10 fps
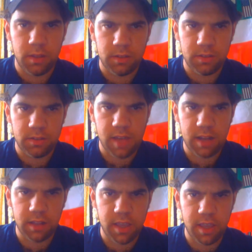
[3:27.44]

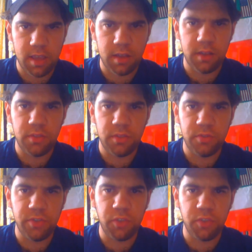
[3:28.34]
Sadly,
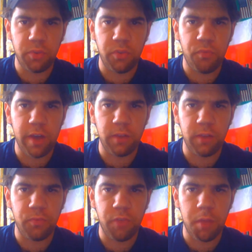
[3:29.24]
this was the
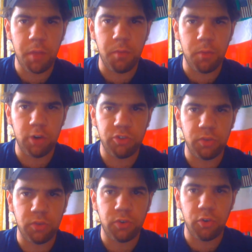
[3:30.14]
final film of
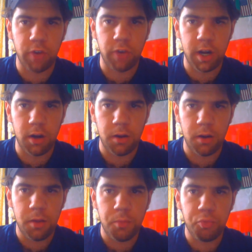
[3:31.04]
Marshall's career
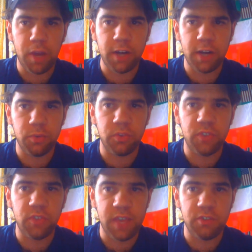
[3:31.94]
prior to his
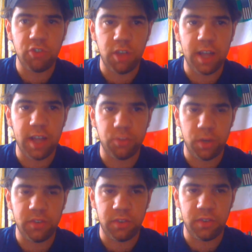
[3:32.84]
death in July
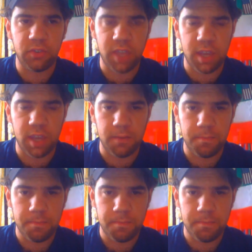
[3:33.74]
2016.